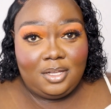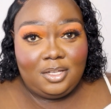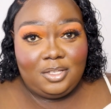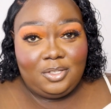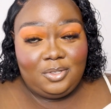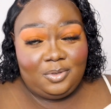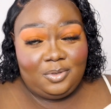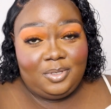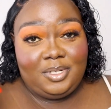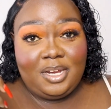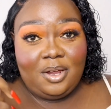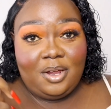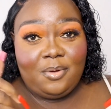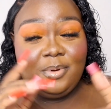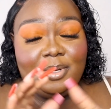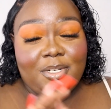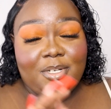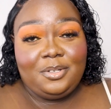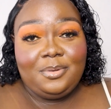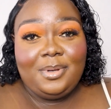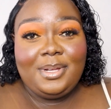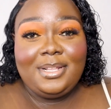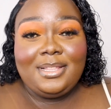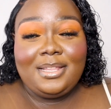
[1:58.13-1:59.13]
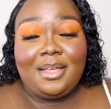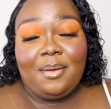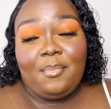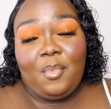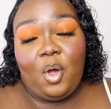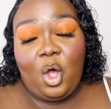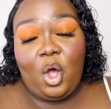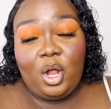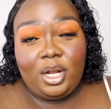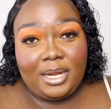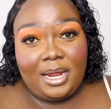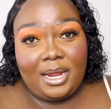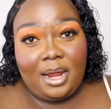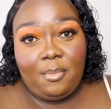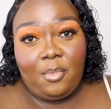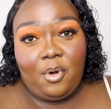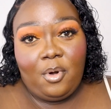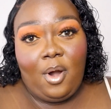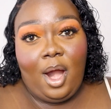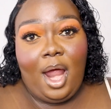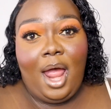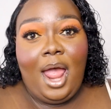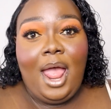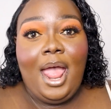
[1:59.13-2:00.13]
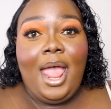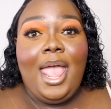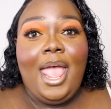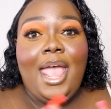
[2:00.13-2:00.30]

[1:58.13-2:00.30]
Today we're doing them on camera,